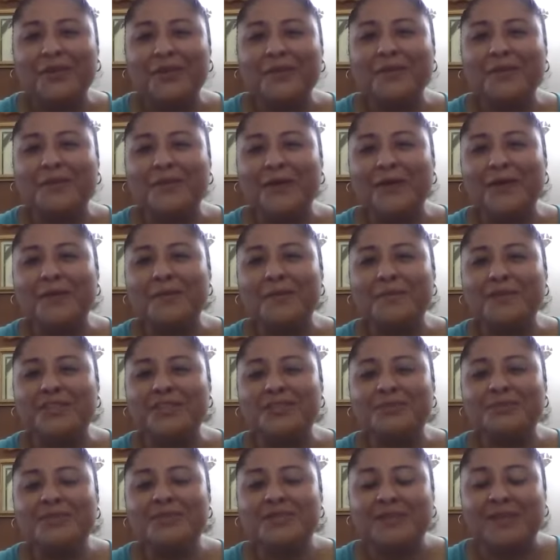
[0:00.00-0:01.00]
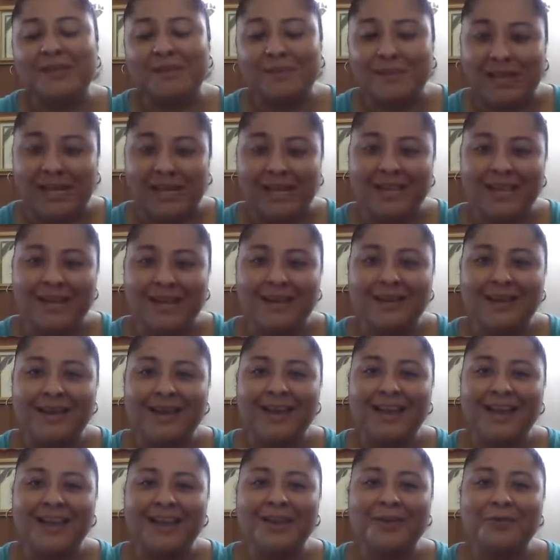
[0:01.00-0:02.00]
you very much, Miss Melina.
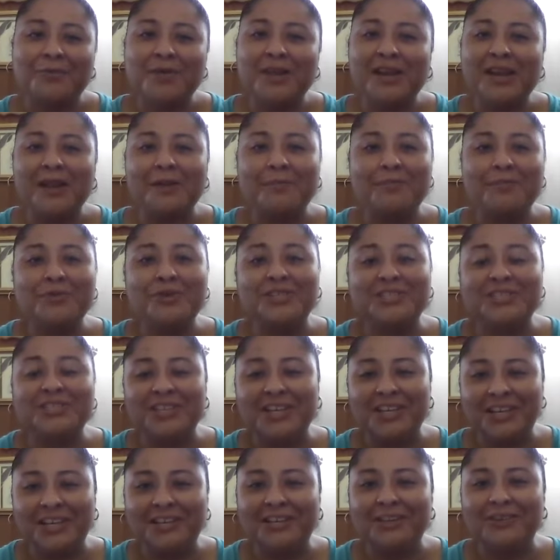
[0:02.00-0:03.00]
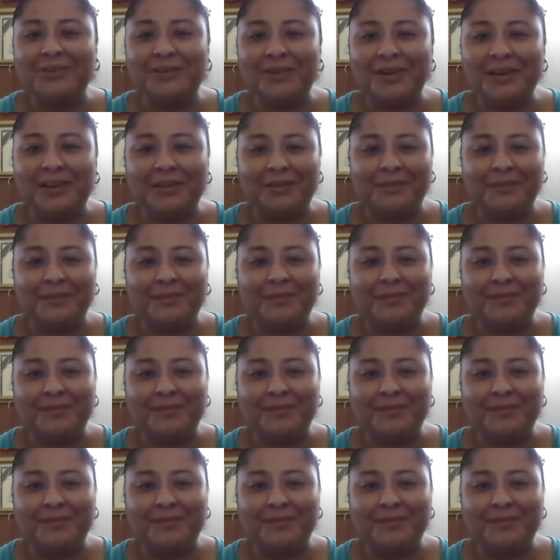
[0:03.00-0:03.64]
I really appreciate your help.